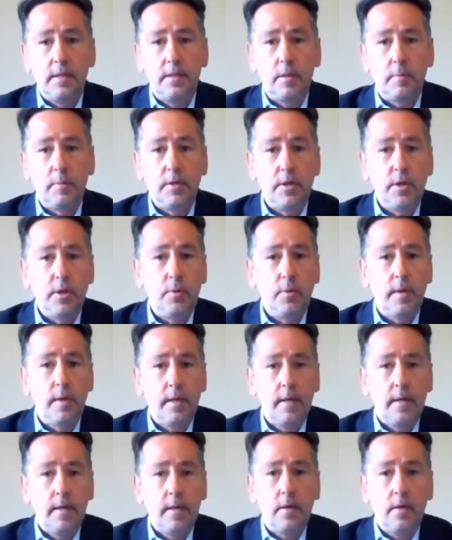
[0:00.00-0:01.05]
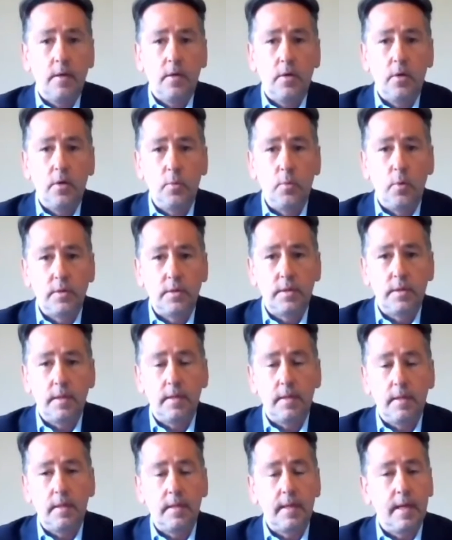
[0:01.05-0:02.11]
that we knew who wanted
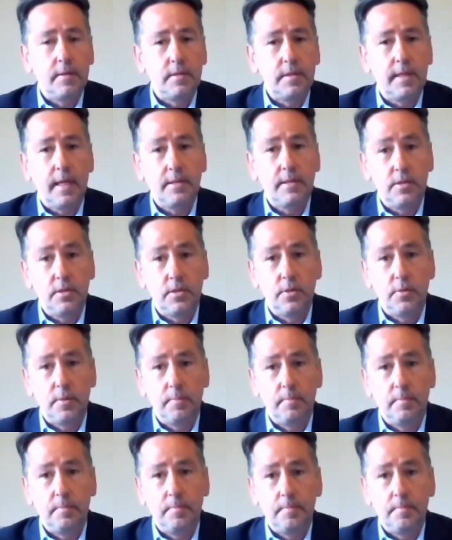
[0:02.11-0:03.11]
it and how to get it to them.